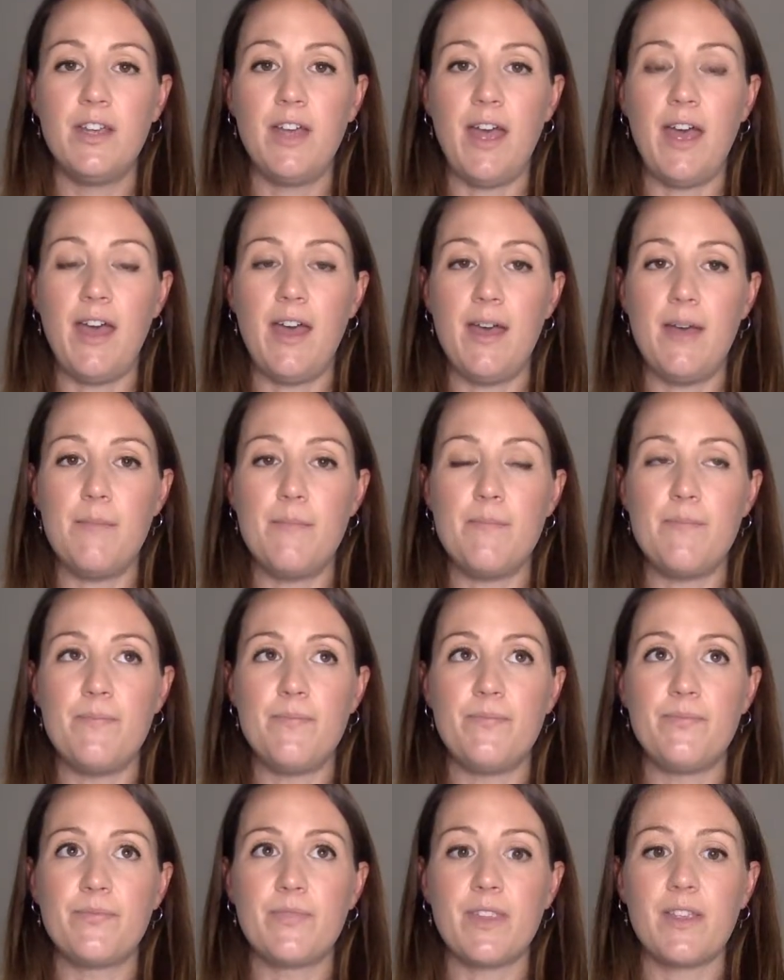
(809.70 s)
um,
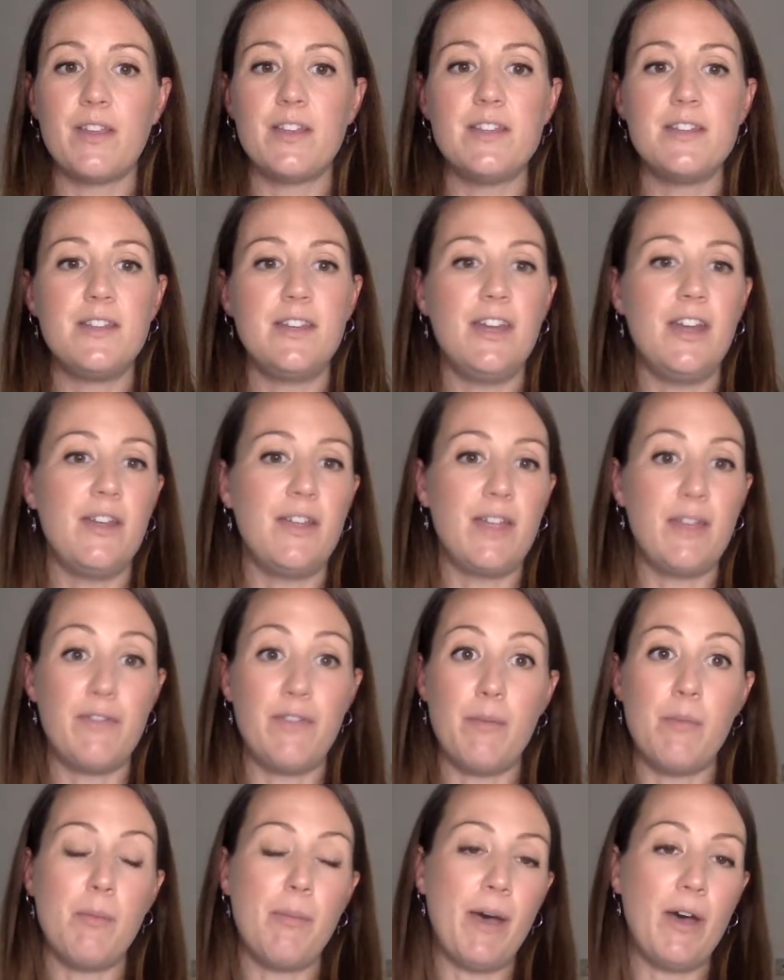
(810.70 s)
you know give
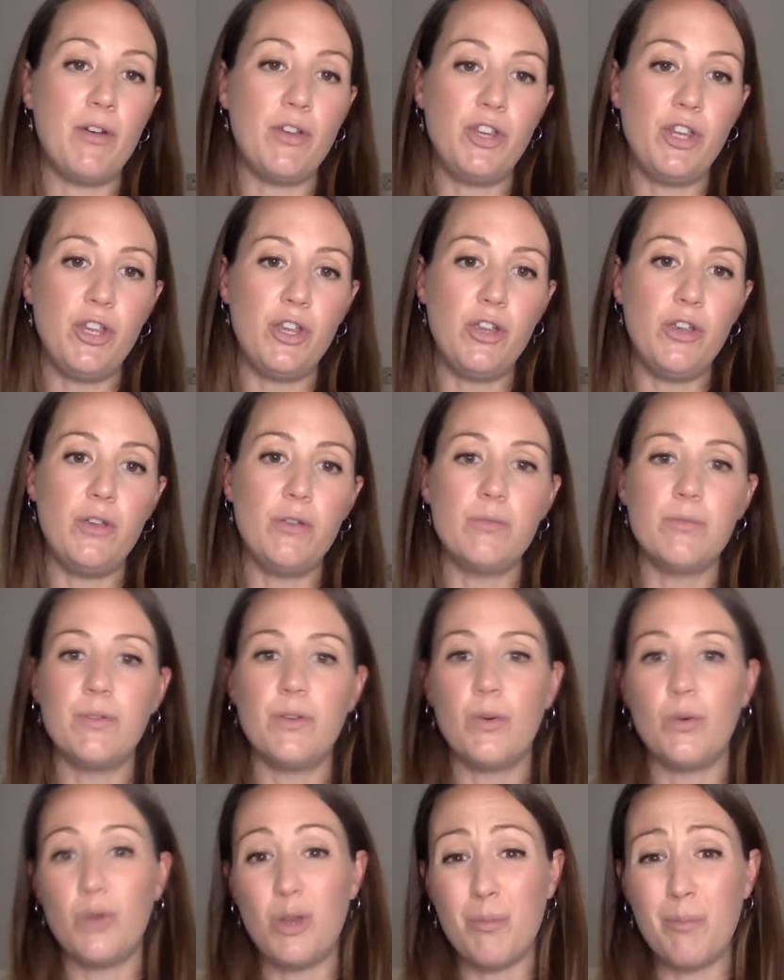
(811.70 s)
them about you
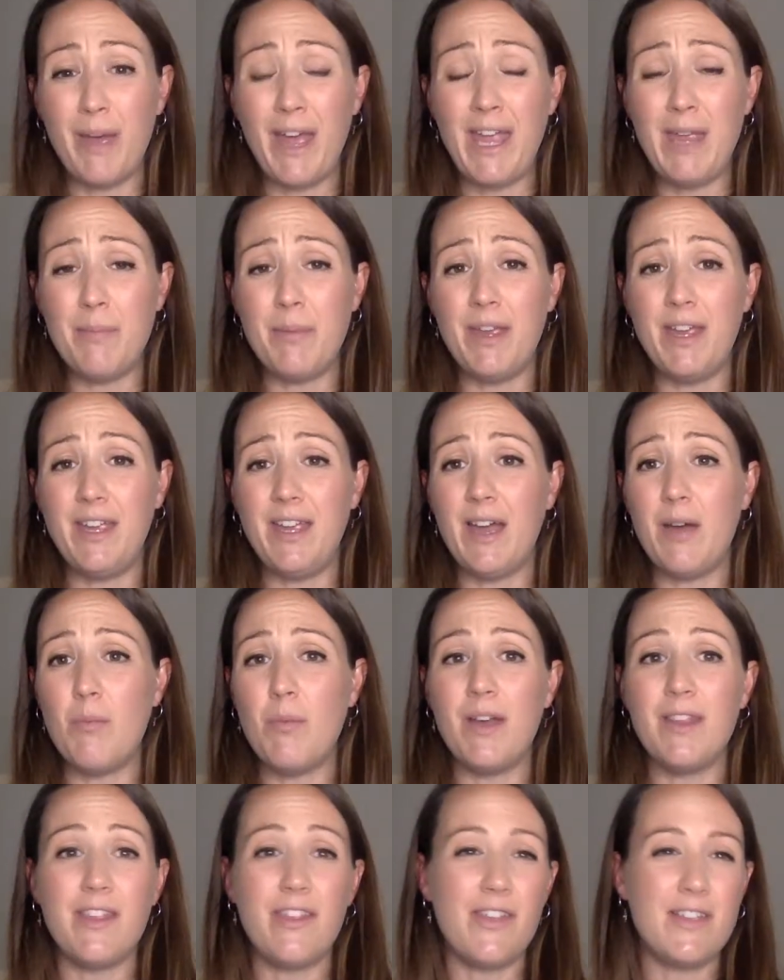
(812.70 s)
or your baby and
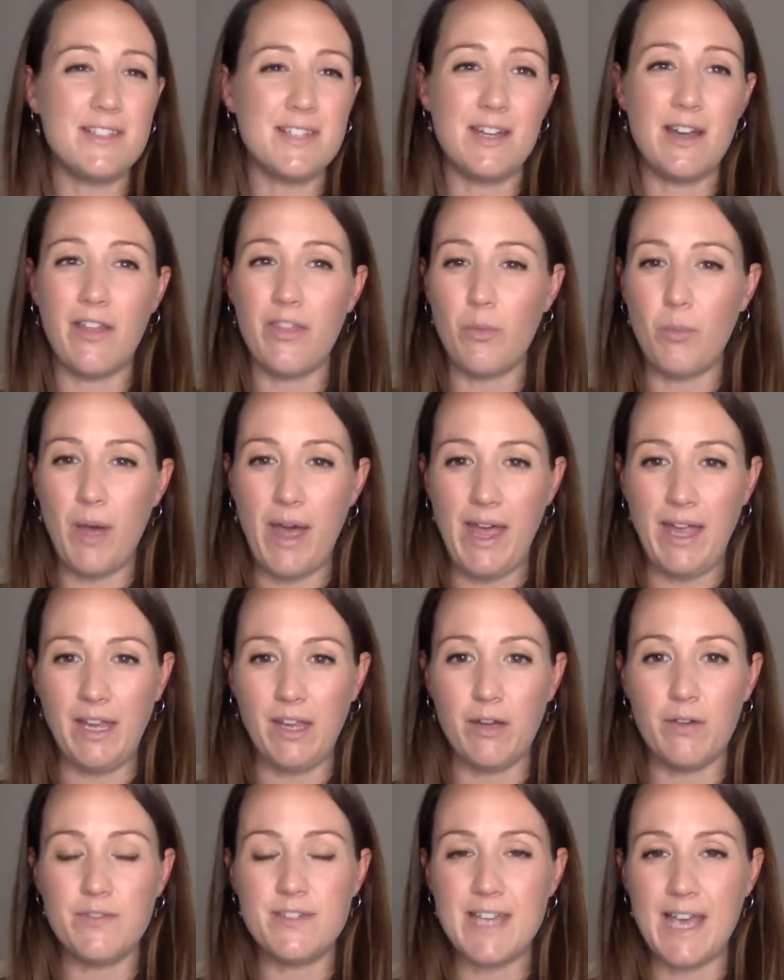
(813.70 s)
whether there's another way
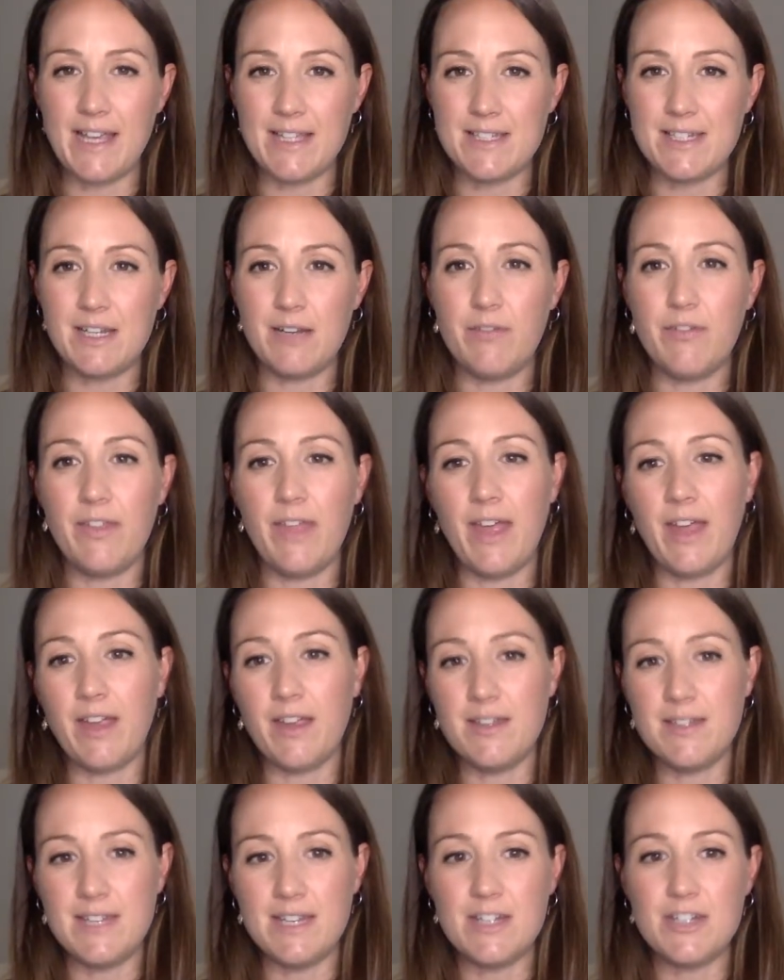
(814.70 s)
of testing for that
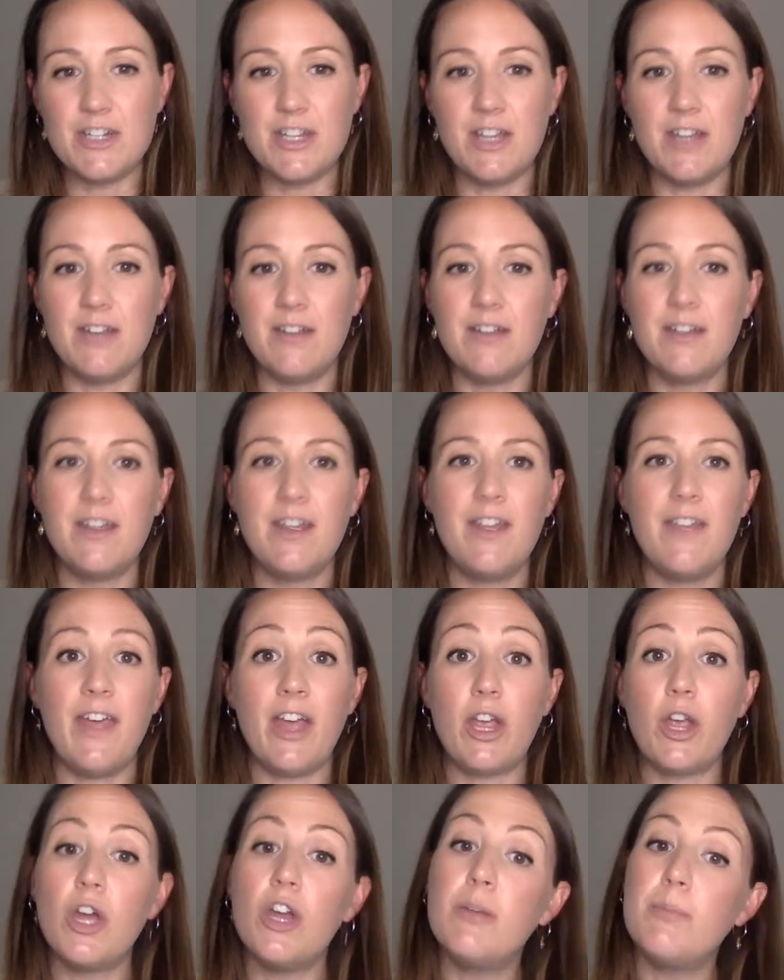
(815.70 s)
condition
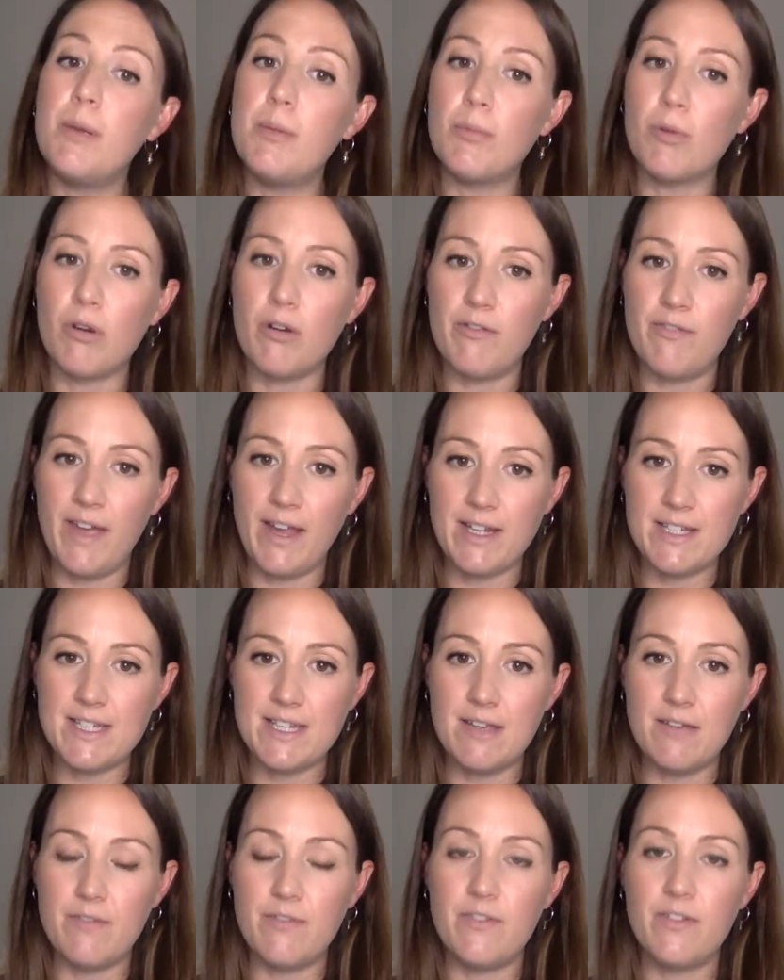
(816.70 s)
that could be more
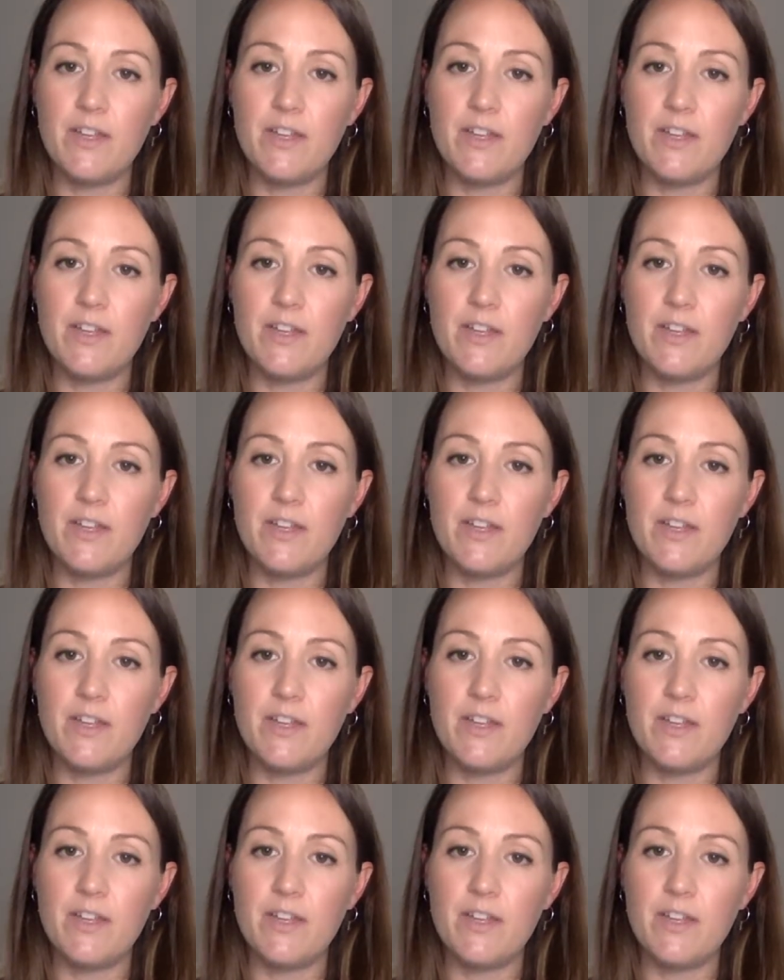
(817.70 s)
effective